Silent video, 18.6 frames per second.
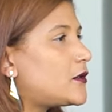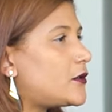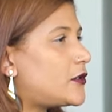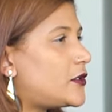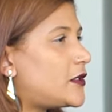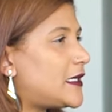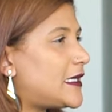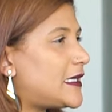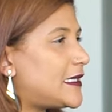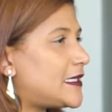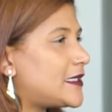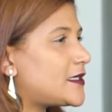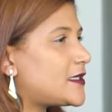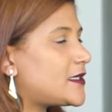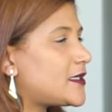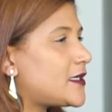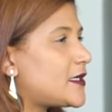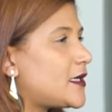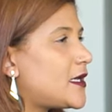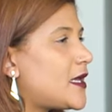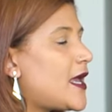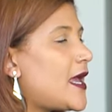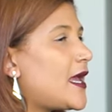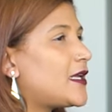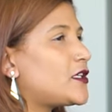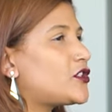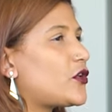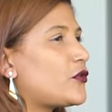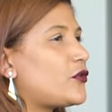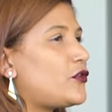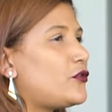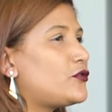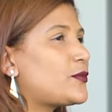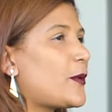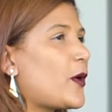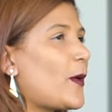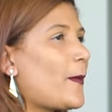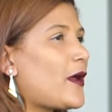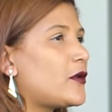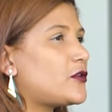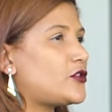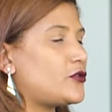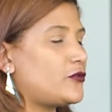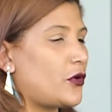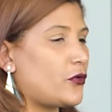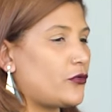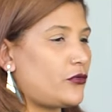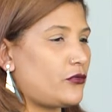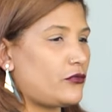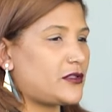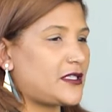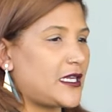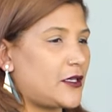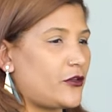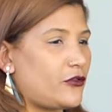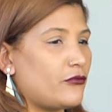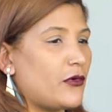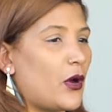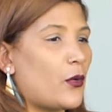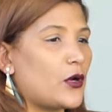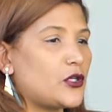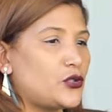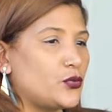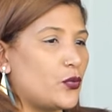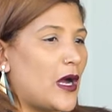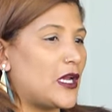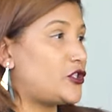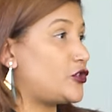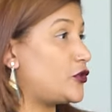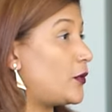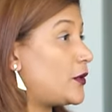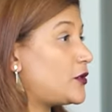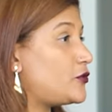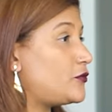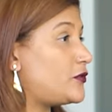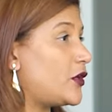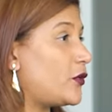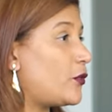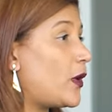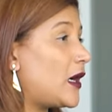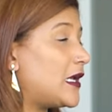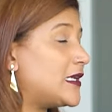dream, right. dream, dream home. So you spoke about, you know, you said you know what you want, you know what you don't